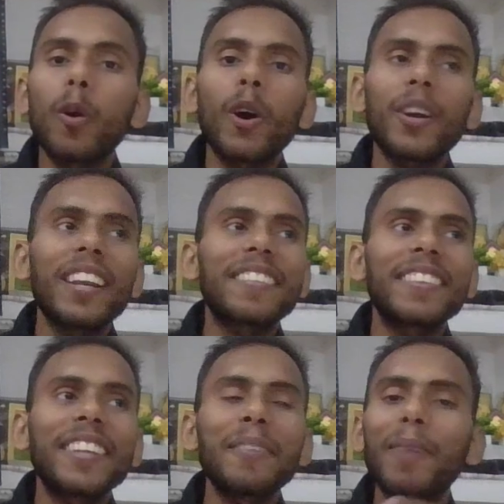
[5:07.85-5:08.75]
or let's
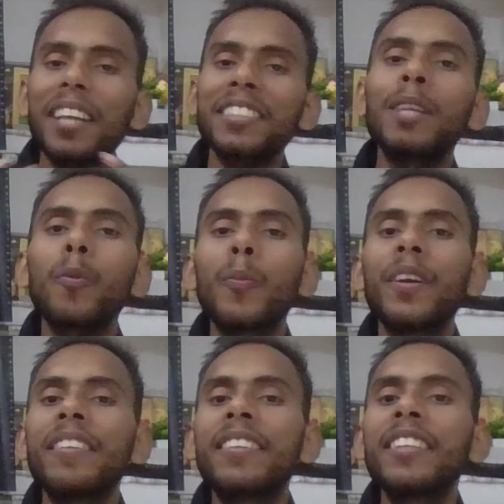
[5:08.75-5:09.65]
say marginal
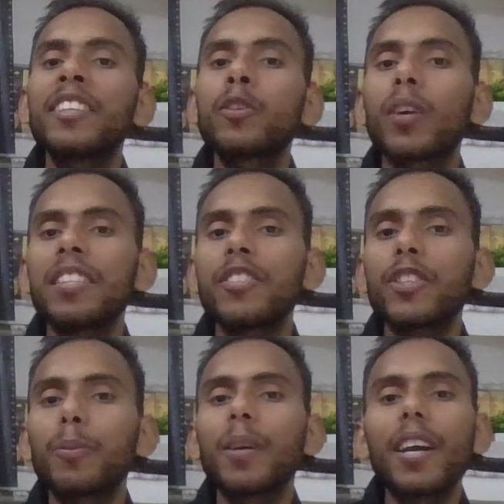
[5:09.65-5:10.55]
propensity to
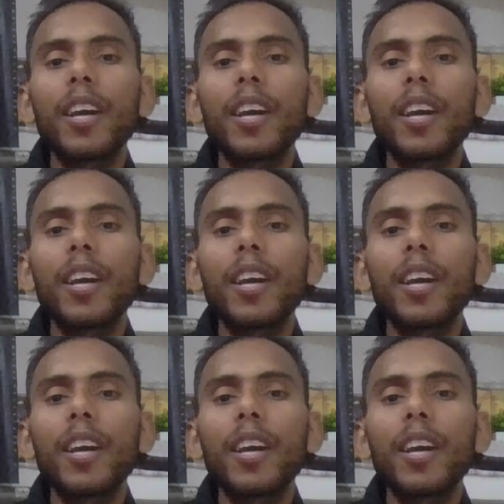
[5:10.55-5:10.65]
consume.